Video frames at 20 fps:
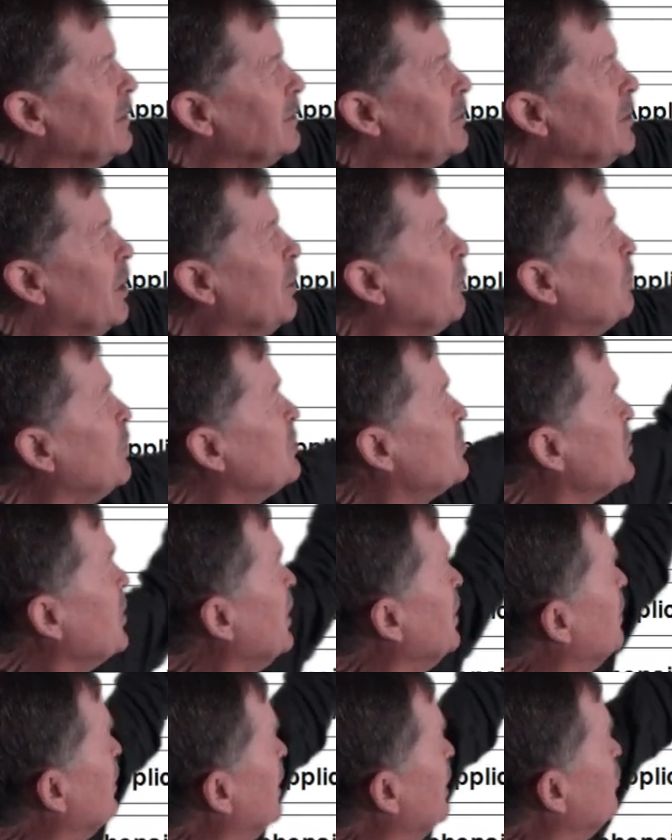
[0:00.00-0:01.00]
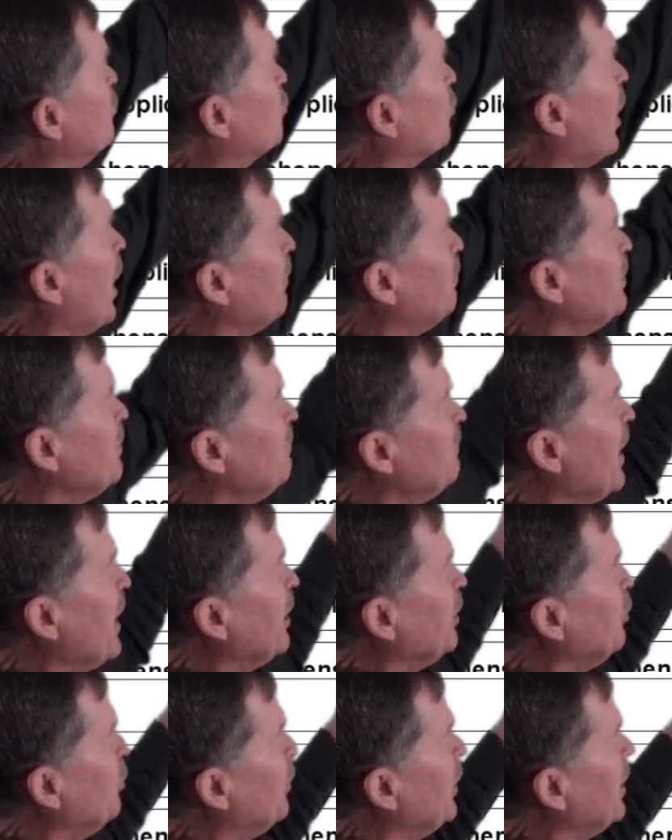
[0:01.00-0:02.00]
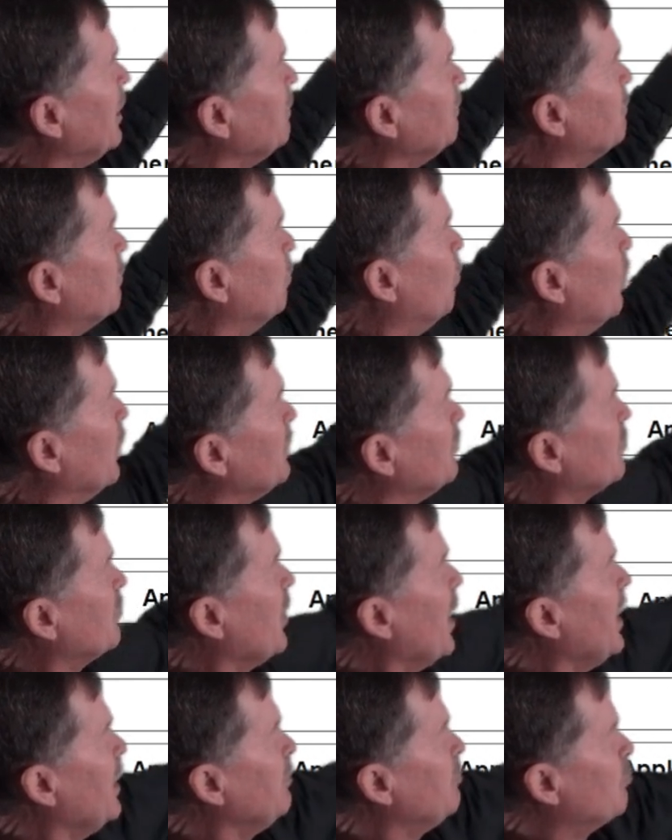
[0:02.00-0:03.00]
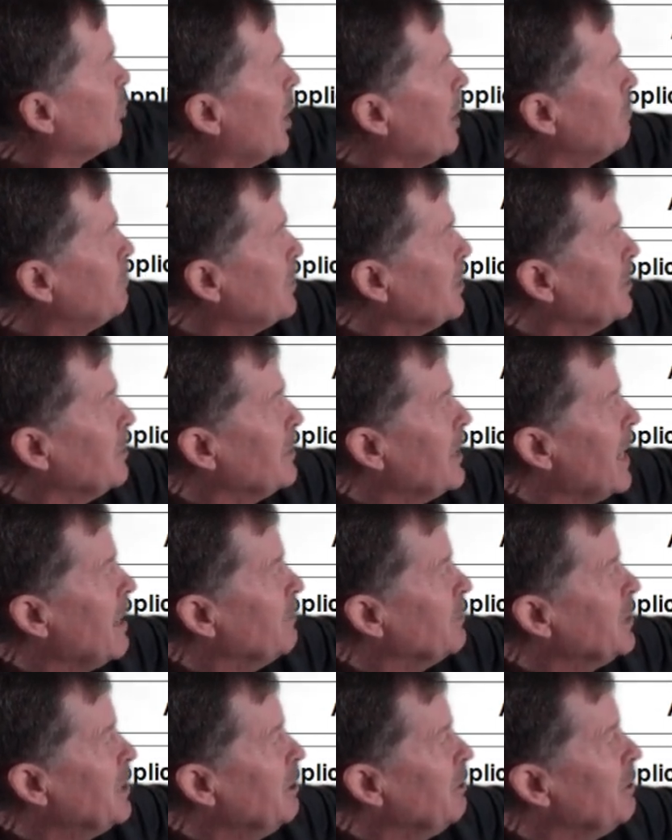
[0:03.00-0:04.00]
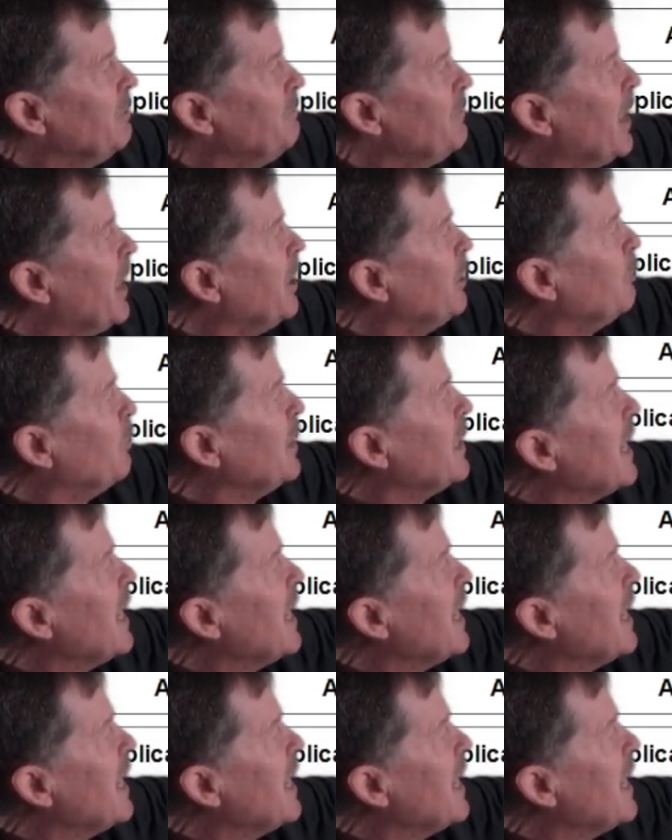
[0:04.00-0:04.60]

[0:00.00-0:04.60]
In other words, they dropped evaluating from one side, dropped it down here, evaluate,